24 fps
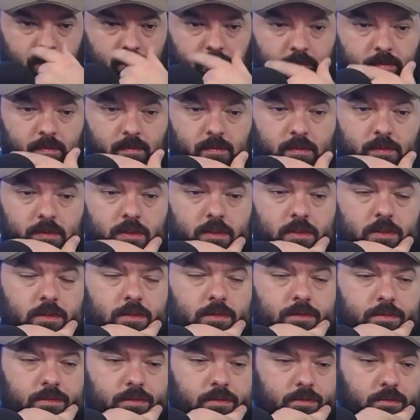
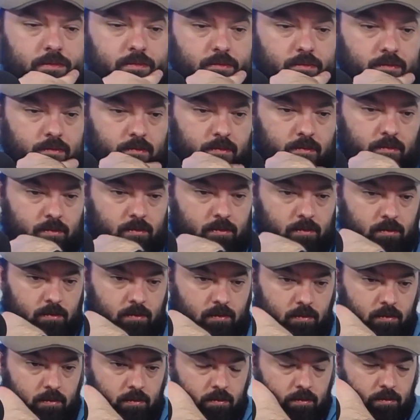
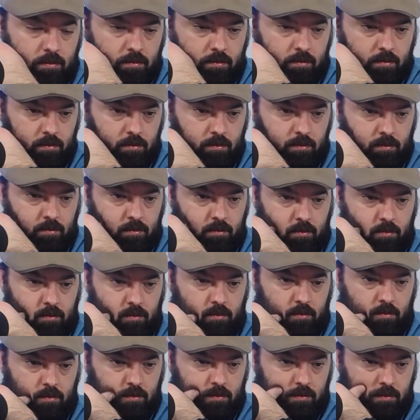
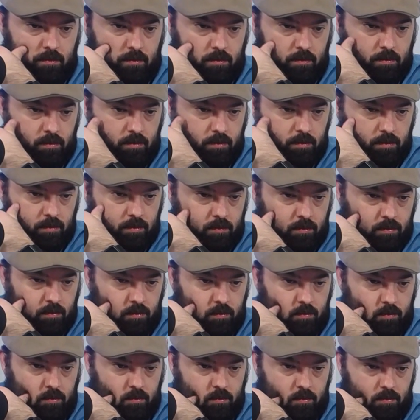
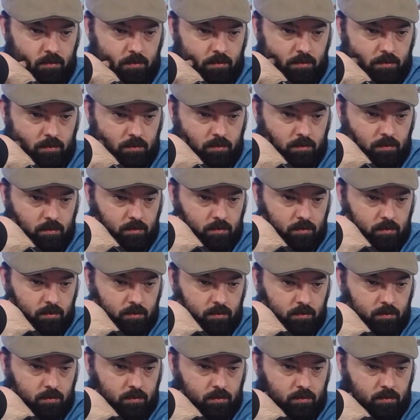
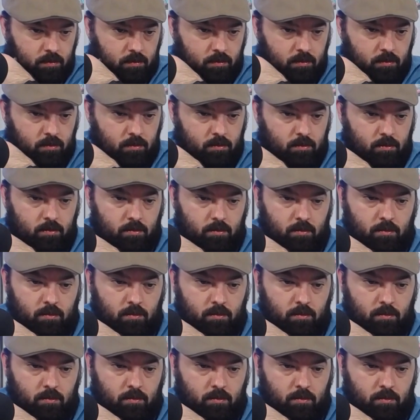This person isn't speaking.